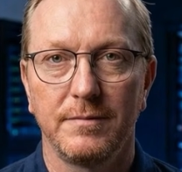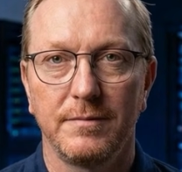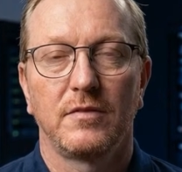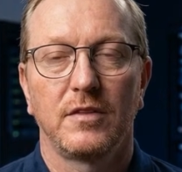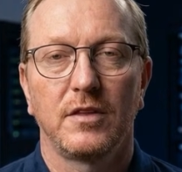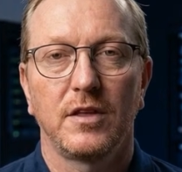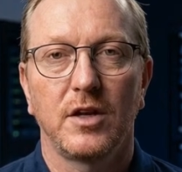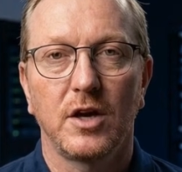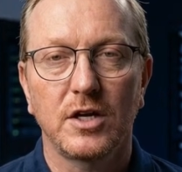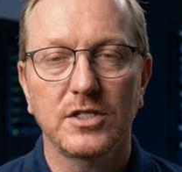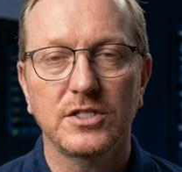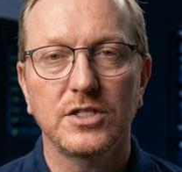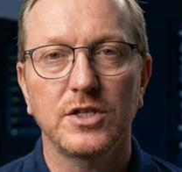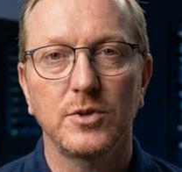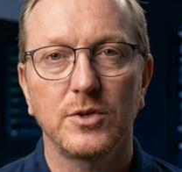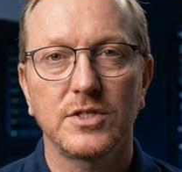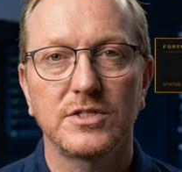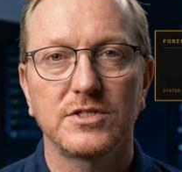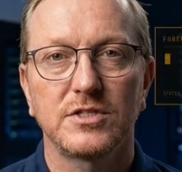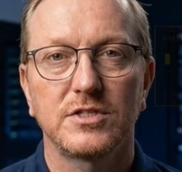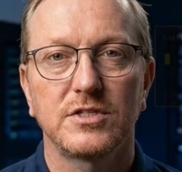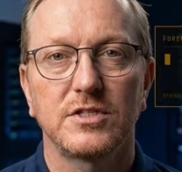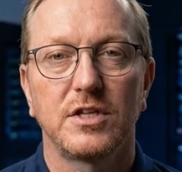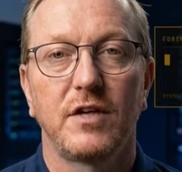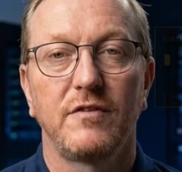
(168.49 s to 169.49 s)
The
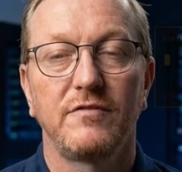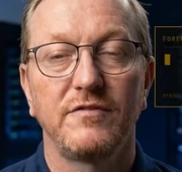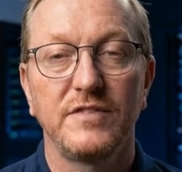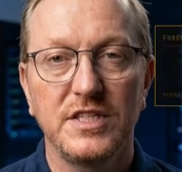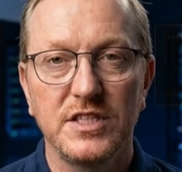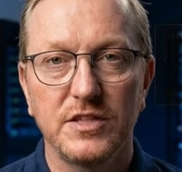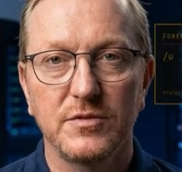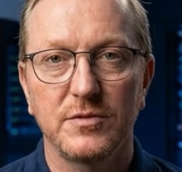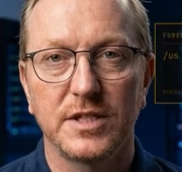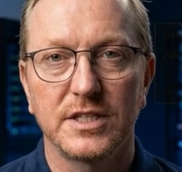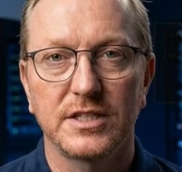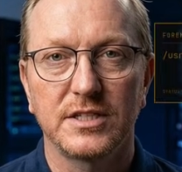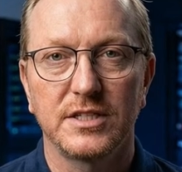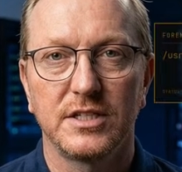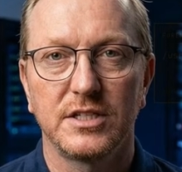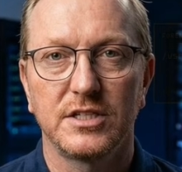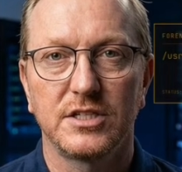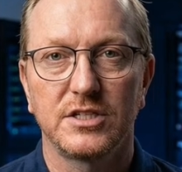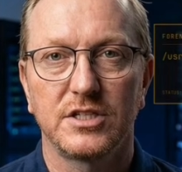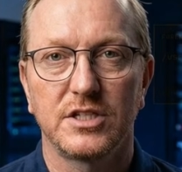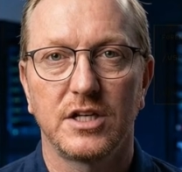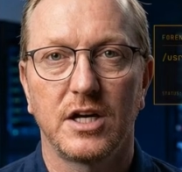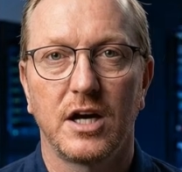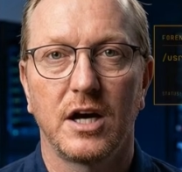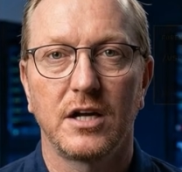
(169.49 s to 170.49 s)
consequences of this race
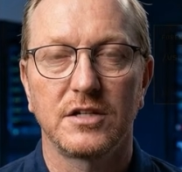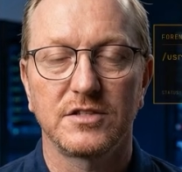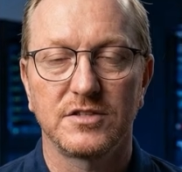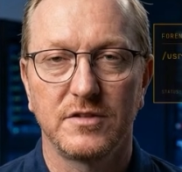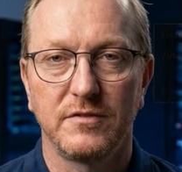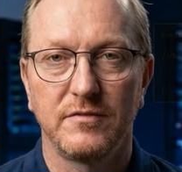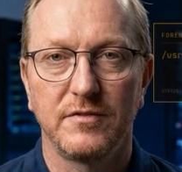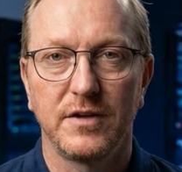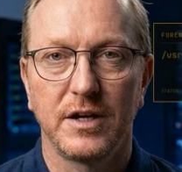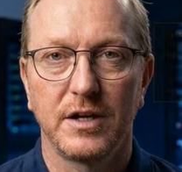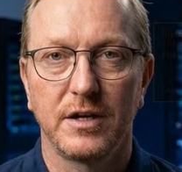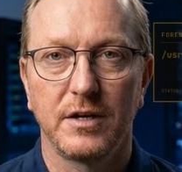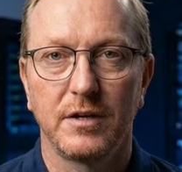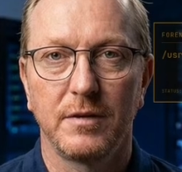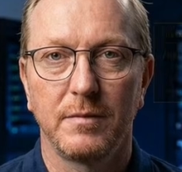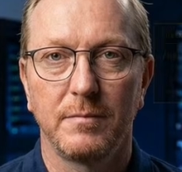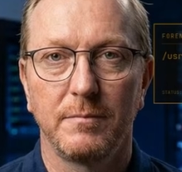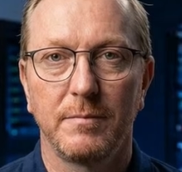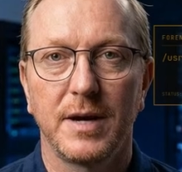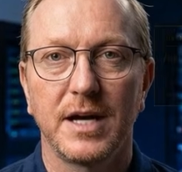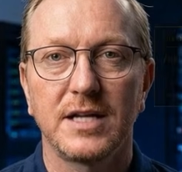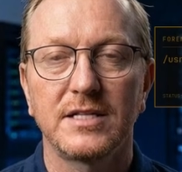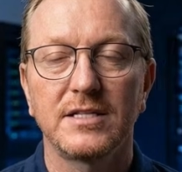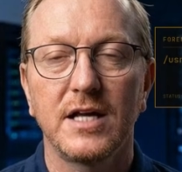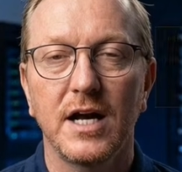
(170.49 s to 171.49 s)
condition are severe.
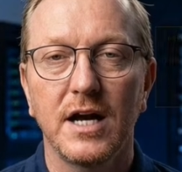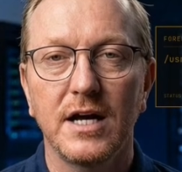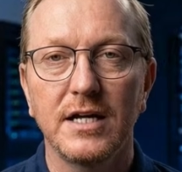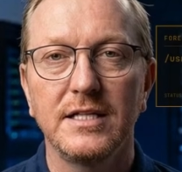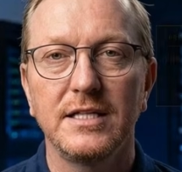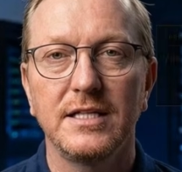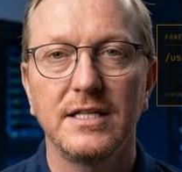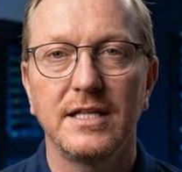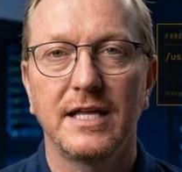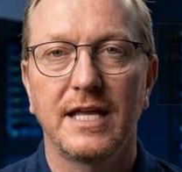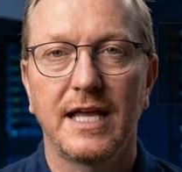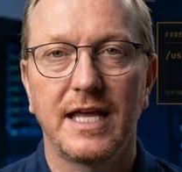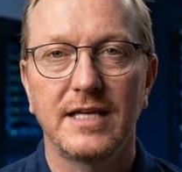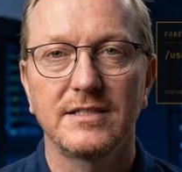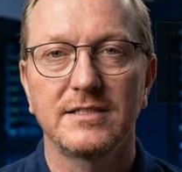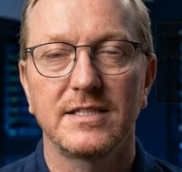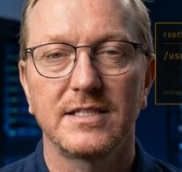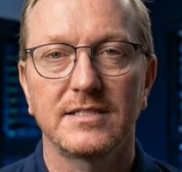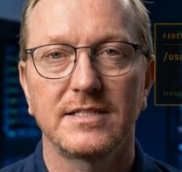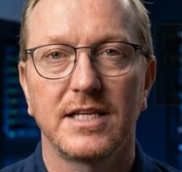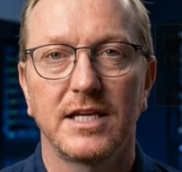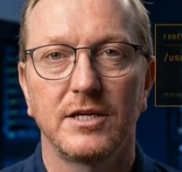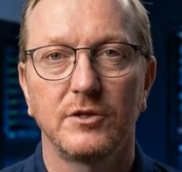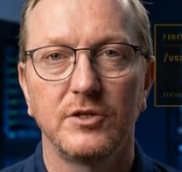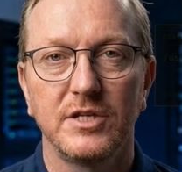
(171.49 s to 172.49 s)
By targeting
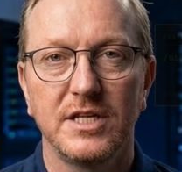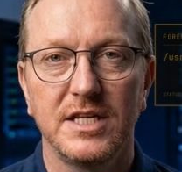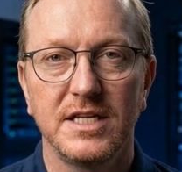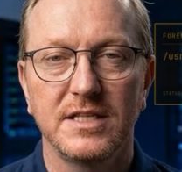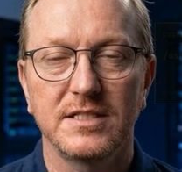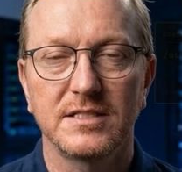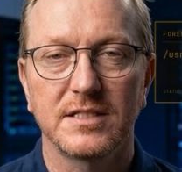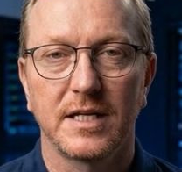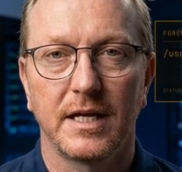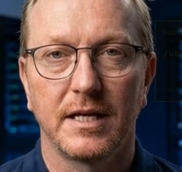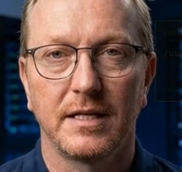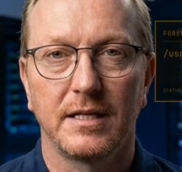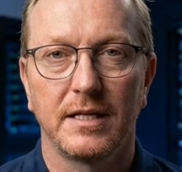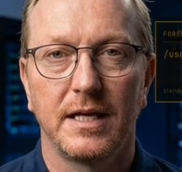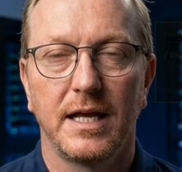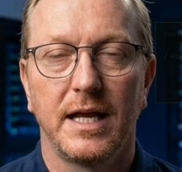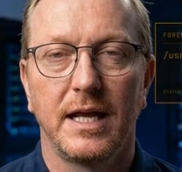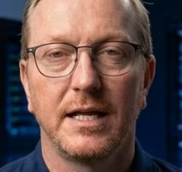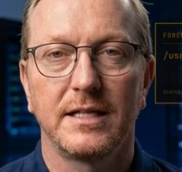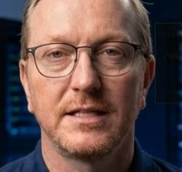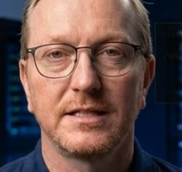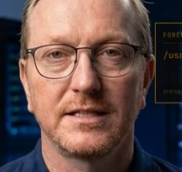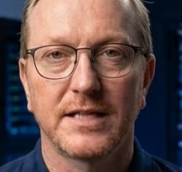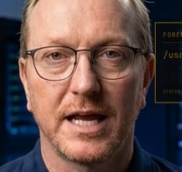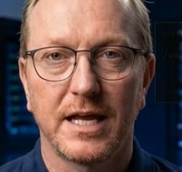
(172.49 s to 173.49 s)
SSH keysign,
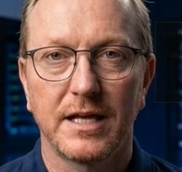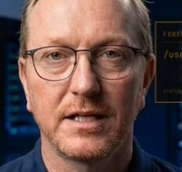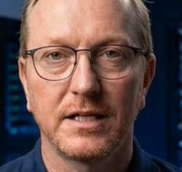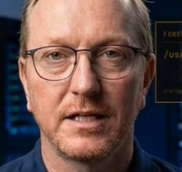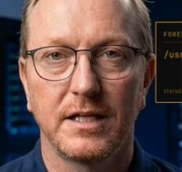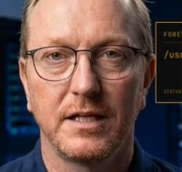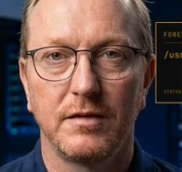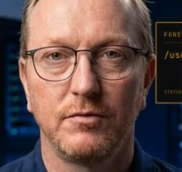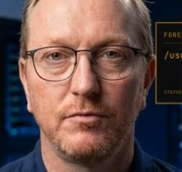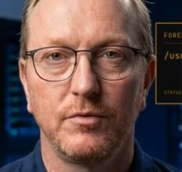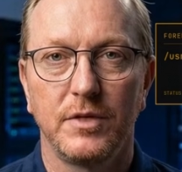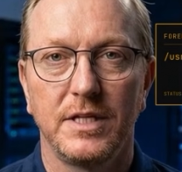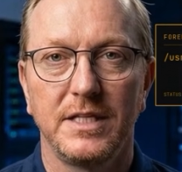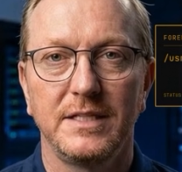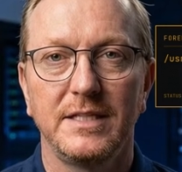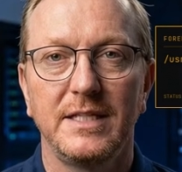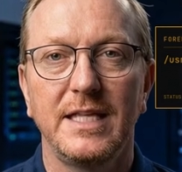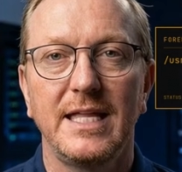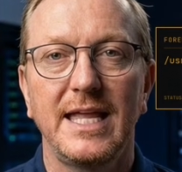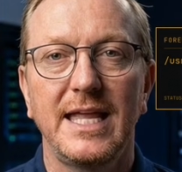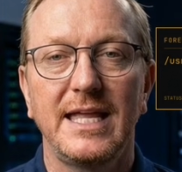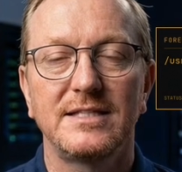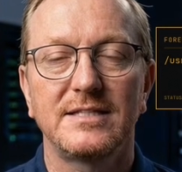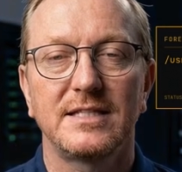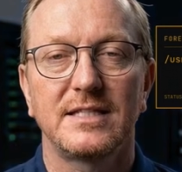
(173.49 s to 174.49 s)
an attacker can read
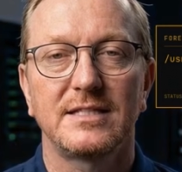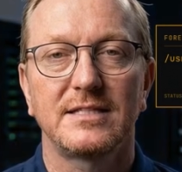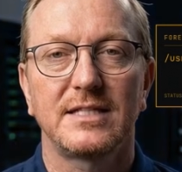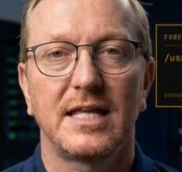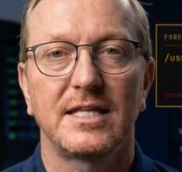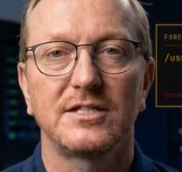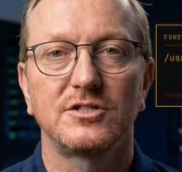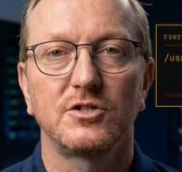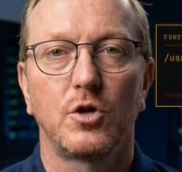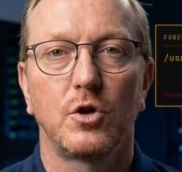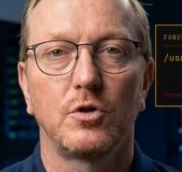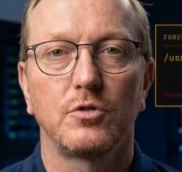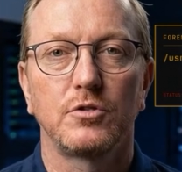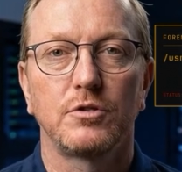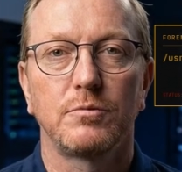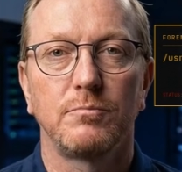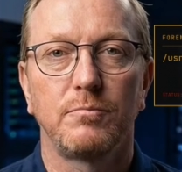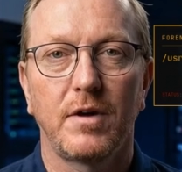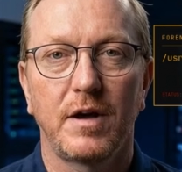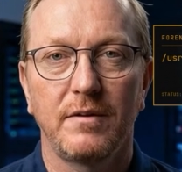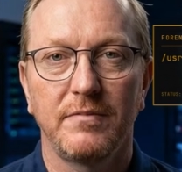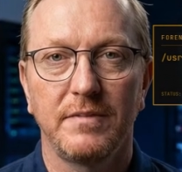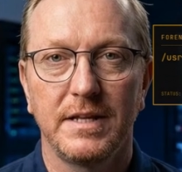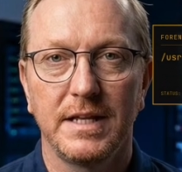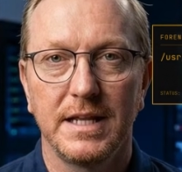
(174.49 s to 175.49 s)
the SSH host
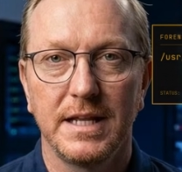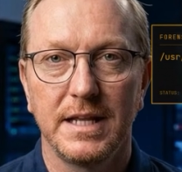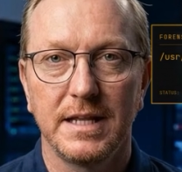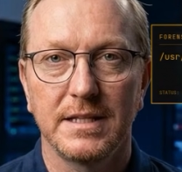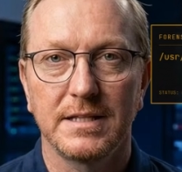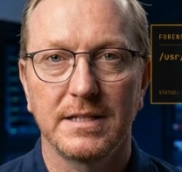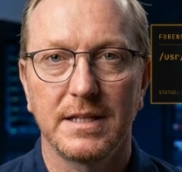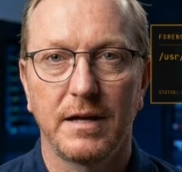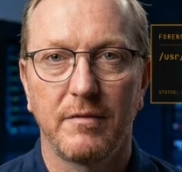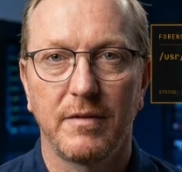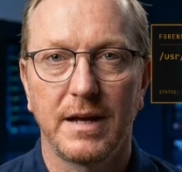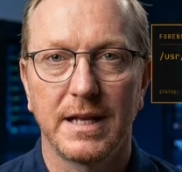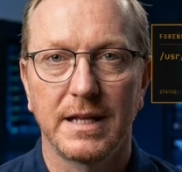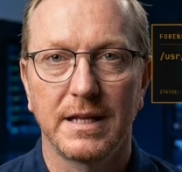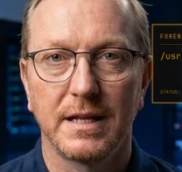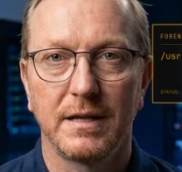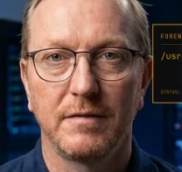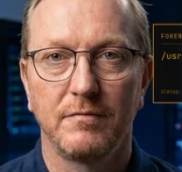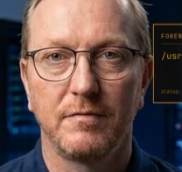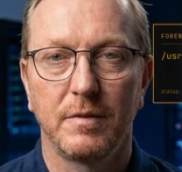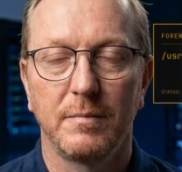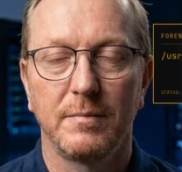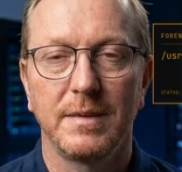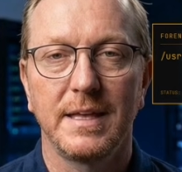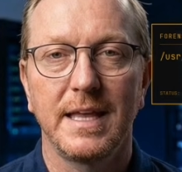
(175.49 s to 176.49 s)
private keys
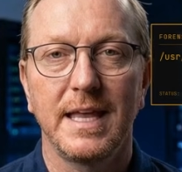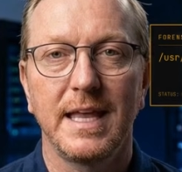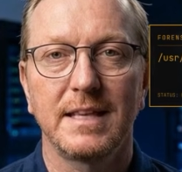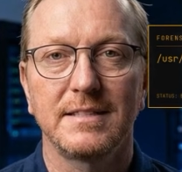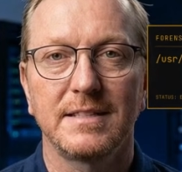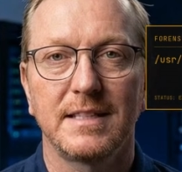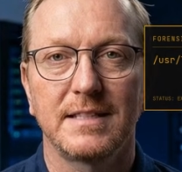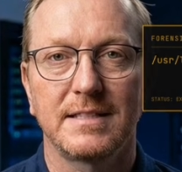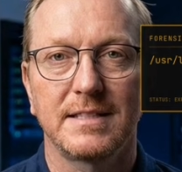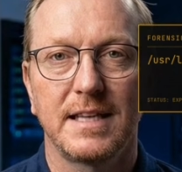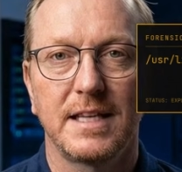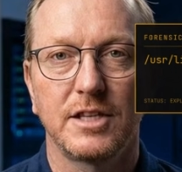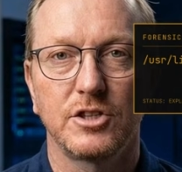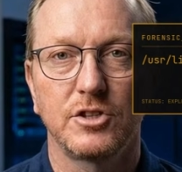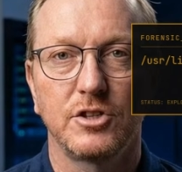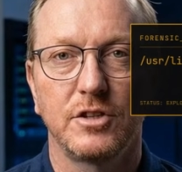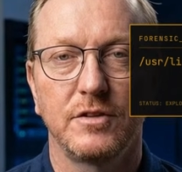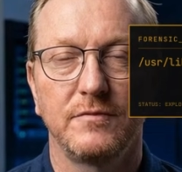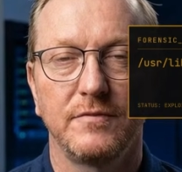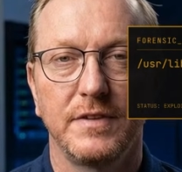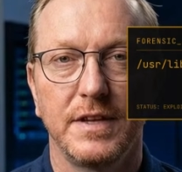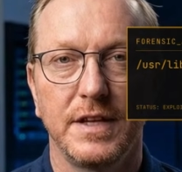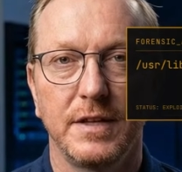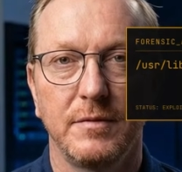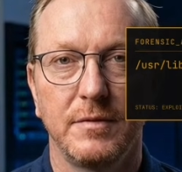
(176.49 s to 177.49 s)
directly from the SSH
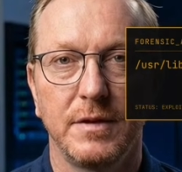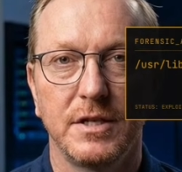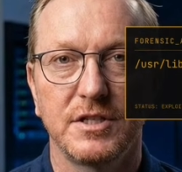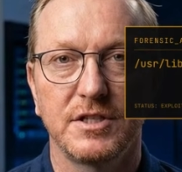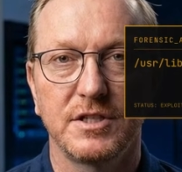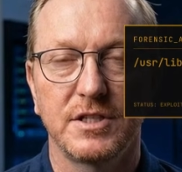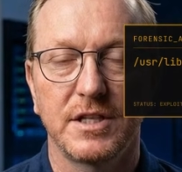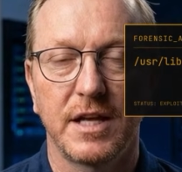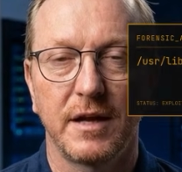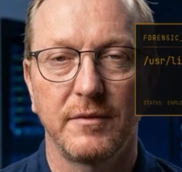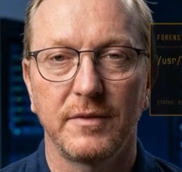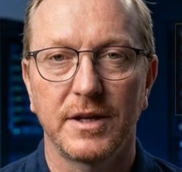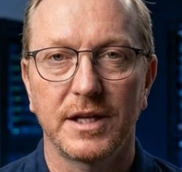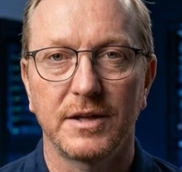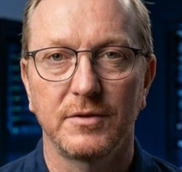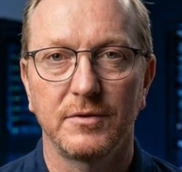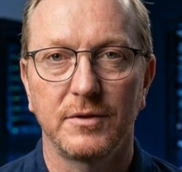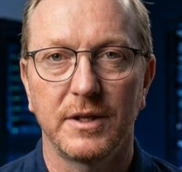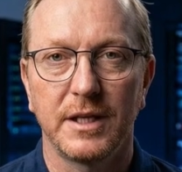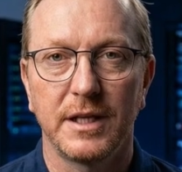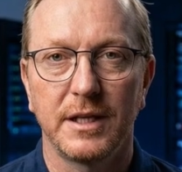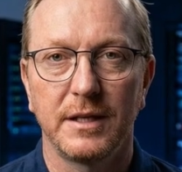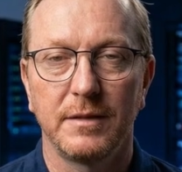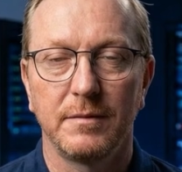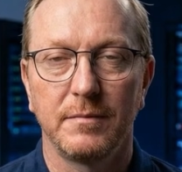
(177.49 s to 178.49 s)
configuration
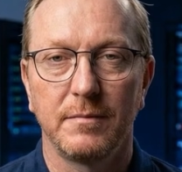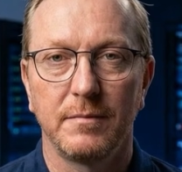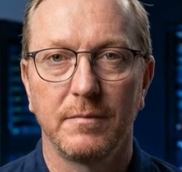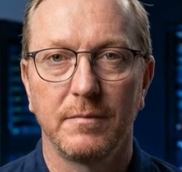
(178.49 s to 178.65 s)
directory.